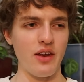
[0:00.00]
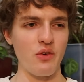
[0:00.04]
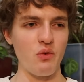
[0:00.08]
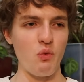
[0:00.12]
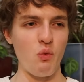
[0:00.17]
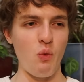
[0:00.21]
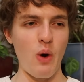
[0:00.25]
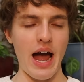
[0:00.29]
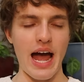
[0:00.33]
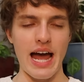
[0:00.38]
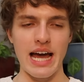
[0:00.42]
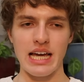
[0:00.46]

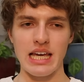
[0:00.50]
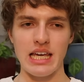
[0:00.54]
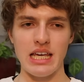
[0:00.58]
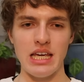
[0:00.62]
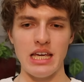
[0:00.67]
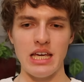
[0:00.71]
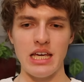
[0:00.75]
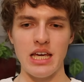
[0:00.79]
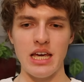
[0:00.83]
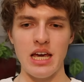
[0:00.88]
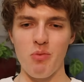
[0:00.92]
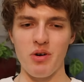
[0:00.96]
and
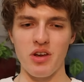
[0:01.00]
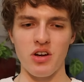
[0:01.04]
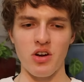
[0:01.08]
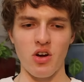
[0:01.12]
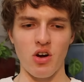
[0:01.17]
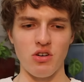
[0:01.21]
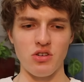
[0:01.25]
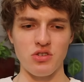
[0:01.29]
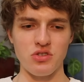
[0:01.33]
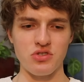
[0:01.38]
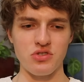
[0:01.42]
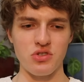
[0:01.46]
wacky, but it
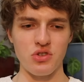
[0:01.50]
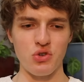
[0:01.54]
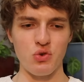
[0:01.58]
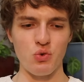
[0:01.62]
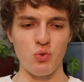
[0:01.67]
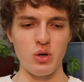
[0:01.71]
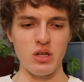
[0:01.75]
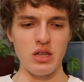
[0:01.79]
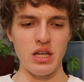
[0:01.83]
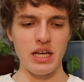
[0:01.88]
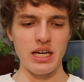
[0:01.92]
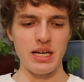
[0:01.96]
also
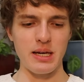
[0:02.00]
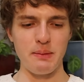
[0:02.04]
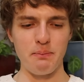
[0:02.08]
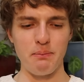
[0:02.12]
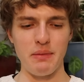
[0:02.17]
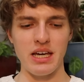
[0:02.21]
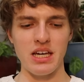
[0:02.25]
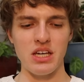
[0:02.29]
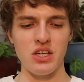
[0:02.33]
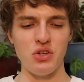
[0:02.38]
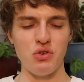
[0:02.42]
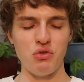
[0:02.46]
will like
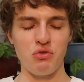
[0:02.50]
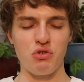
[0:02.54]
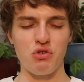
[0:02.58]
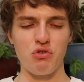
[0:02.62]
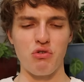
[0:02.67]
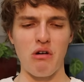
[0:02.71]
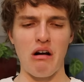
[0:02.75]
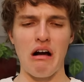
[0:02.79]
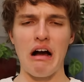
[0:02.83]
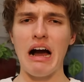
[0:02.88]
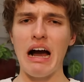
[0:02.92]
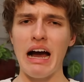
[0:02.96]
make you
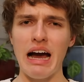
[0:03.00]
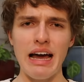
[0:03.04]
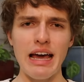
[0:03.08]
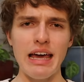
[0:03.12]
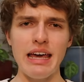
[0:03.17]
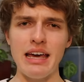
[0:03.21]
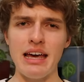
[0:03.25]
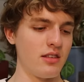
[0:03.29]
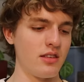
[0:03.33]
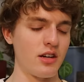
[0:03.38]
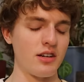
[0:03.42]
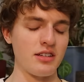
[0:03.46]

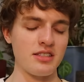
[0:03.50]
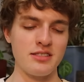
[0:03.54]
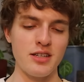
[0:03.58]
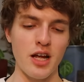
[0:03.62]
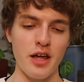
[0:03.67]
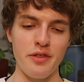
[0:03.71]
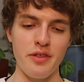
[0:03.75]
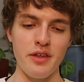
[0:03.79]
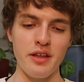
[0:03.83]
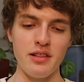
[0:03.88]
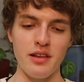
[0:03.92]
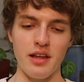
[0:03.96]
cry. There's
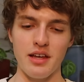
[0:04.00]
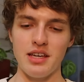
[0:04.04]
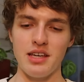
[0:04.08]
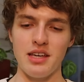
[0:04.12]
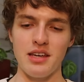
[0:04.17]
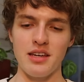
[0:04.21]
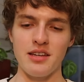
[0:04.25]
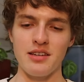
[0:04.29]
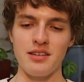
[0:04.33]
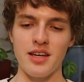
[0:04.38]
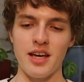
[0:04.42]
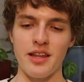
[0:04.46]
nothing like
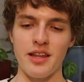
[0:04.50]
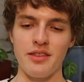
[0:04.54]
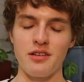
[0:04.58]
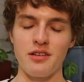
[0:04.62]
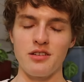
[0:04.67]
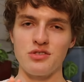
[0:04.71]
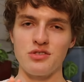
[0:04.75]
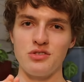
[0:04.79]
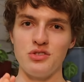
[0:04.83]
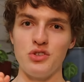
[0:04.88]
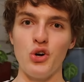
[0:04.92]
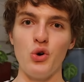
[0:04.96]
it and
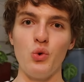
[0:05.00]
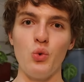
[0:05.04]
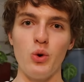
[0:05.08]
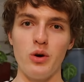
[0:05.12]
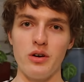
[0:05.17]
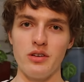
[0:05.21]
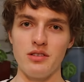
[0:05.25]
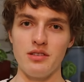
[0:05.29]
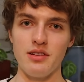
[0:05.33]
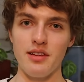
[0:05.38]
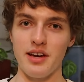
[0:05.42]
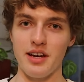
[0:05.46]
there's no
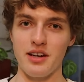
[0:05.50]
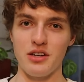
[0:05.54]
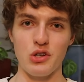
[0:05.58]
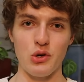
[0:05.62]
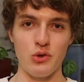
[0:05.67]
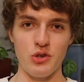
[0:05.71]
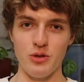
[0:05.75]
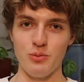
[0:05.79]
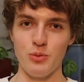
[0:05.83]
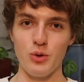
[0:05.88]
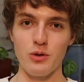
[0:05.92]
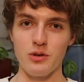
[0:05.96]
one like
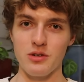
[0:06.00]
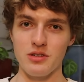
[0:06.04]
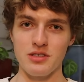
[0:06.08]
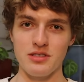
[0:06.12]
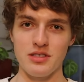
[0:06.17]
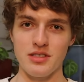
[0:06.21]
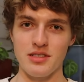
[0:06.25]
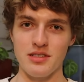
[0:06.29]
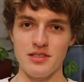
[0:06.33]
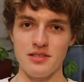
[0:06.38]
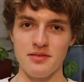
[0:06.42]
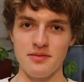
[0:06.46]
Toni
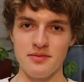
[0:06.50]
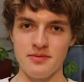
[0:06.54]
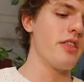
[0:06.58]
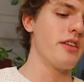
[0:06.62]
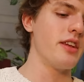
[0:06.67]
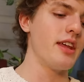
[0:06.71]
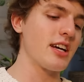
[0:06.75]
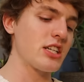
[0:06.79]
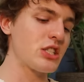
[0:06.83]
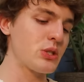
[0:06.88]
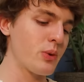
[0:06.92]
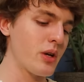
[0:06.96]
Morrison. The
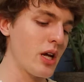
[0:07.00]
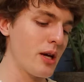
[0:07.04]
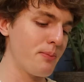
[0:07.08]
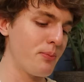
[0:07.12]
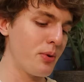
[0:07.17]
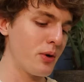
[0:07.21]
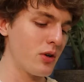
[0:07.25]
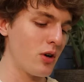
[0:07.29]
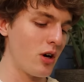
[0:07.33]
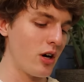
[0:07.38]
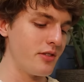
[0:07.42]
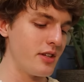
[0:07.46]
next one I
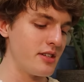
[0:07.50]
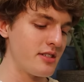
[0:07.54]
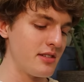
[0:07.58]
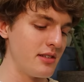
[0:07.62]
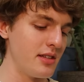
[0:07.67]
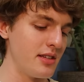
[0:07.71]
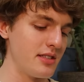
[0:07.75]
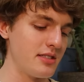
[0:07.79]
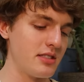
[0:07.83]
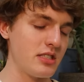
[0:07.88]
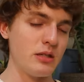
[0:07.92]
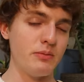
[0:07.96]
put on this
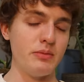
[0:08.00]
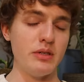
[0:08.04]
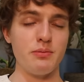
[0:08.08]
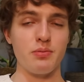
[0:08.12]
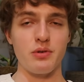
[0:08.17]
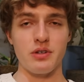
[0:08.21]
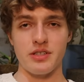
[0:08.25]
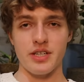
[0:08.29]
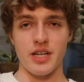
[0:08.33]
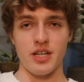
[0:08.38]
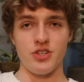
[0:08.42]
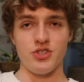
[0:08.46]
list to be
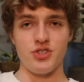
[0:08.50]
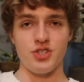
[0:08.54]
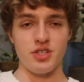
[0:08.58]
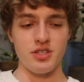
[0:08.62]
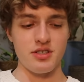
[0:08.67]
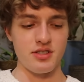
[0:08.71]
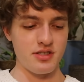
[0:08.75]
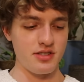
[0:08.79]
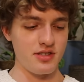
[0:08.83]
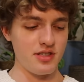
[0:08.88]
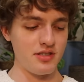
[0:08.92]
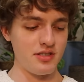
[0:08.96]

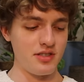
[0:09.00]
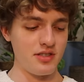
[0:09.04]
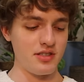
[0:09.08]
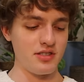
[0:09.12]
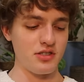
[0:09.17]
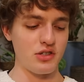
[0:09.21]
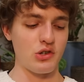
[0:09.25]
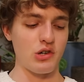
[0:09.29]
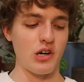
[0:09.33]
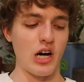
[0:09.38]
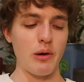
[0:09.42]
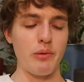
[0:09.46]
pretentious, this is
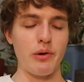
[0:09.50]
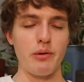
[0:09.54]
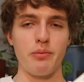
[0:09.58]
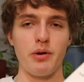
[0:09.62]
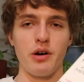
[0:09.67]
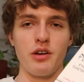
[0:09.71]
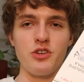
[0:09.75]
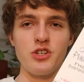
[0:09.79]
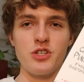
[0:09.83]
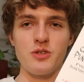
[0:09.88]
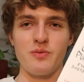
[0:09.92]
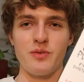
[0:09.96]
Crime and
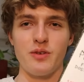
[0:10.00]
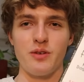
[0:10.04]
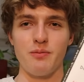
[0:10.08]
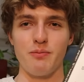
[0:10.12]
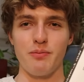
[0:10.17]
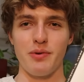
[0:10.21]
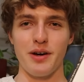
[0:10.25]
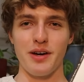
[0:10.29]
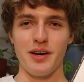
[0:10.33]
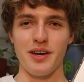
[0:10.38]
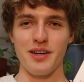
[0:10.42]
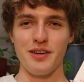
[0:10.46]
Punishment
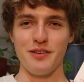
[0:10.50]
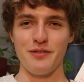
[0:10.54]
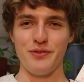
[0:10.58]
by